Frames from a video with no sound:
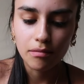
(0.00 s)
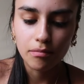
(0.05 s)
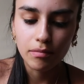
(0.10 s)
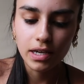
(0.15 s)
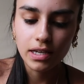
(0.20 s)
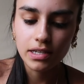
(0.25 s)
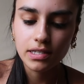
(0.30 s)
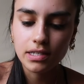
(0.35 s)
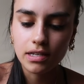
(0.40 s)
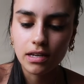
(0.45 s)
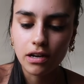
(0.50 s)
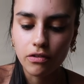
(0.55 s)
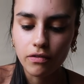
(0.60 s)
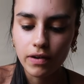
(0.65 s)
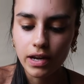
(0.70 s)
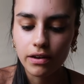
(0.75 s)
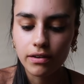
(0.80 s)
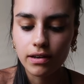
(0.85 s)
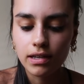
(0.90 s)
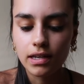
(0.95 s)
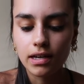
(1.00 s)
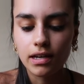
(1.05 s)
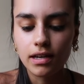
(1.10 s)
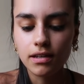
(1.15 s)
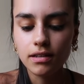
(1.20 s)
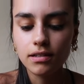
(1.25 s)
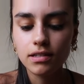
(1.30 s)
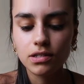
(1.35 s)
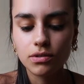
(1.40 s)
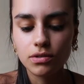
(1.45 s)
then mix it around
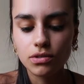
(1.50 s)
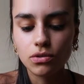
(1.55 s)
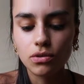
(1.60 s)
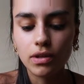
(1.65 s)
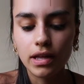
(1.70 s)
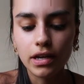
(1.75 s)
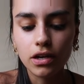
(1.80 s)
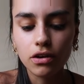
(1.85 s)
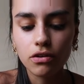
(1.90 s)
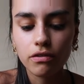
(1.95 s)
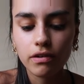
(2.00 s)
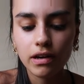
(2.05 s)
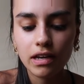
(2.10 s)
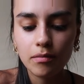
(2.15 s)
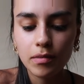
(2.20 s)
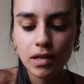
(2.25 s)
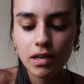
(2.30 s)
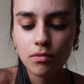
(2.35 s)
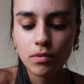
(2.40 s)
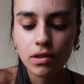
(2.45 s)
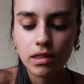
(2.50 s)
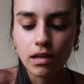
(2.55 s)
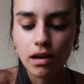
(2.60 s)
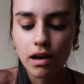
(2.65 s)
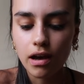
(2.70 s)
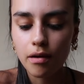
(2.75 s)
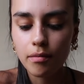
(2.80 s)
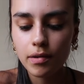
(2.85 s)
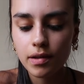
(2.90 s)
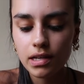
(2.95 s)
again. So it's all like creamy with the
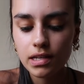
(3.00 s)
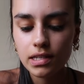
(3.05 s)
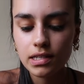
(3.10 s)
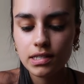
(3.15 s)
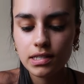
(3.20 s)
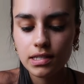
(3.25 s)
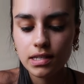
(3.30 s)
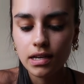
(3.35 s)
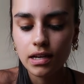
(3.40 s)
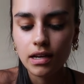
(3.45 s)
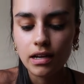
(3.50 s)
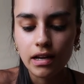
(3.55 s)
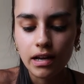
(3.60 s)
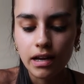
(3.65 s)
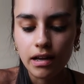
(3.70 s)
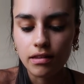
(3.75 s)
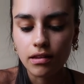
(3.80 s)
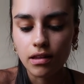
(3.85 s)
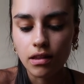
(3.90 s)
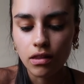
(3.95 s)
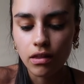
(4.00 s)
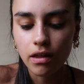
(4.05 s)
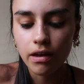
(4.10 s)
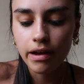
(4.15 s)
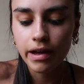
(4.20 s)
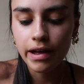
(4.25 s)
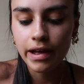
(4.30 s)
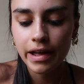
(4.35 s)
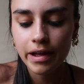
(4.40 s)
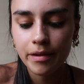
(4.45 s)
hummus and the
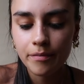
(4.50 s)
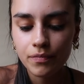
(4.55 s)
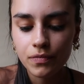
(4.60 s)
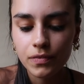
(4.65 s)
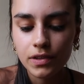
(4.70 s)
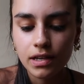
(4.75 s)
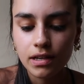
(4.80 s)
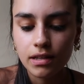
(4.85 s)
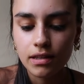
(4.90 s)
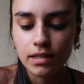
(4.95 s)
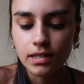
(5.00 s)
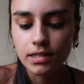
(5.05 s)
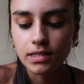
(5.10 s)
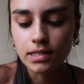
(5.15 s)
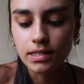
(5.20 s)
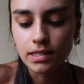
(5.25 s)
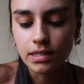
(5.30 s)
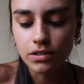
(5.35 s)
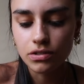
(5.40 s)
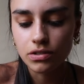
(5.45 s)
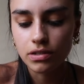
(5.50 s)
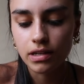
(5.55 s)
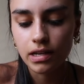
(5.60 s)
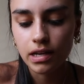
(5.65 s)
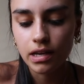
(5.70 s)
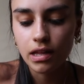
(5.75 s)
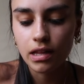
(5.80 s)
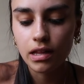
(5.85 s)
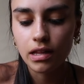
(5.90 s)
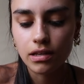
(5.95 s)
lime. This is
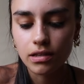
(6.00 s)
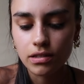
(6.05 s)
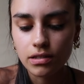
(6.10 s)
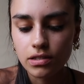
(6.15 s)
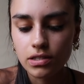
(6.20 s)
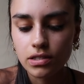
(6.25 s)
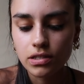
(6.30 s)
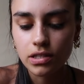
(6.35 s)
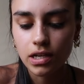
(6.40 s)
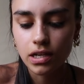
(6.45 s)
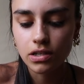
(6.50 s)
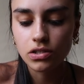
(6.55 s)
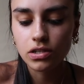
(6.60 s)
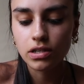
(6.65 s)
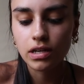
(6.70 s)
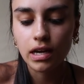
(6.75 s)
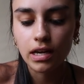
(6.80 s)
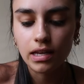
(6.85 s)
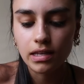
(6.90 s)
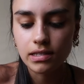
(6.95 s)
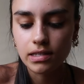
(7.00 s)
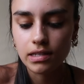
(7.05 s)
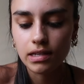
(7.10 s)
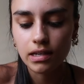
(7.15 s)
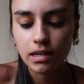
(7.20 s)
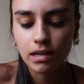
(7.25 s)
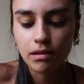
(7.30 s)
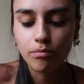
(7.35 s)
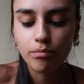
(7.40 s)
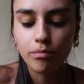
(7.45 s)
literally such an easy
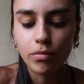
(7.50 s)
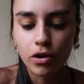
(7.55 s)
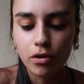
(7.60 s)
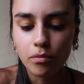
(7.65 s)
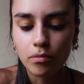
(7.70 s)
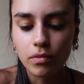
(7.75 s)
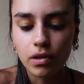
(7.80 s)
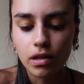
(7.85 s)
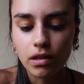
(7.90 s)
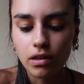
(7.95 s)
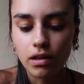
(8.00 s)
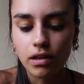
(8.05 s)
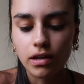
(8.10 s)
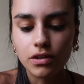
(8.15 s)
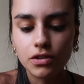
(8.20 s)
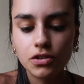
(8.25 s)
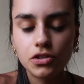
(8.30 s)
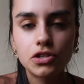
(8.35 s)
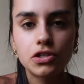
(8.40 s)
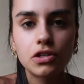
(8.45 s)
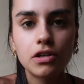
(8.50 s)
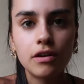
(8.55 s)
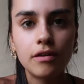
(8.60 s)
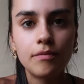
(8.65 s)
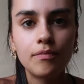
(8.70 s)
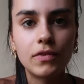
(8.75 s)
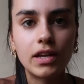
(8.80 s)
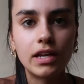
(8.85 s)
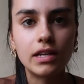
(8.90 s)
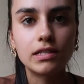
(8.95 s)
and bomb lunch.
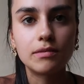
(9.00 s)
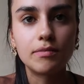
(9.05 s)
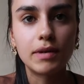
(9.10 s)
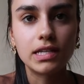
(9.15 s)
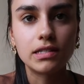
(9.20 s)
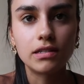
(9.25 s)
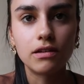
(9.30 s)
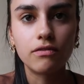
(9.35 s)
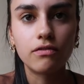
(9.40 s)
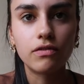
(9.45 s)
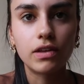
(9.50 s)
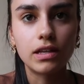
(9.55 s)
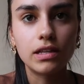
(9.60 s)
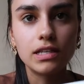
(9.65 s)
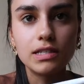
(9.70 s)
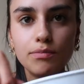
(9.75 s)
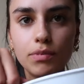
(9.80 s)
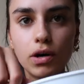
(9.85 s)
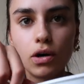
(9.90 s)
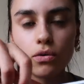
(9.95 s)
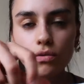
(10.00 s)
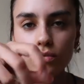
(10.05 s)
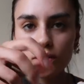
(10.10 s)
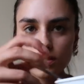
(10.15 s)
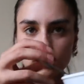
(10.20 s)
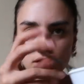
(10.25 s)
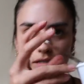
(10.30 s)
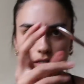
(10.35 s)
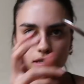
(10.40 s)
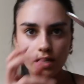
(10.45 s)
And it's massive. Like this bowl
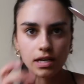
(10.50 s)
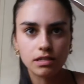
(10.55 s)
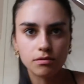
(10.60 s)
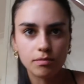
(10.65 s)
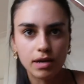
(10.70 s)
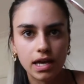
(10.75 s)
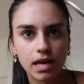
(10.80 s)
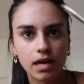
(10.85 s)
is the size of my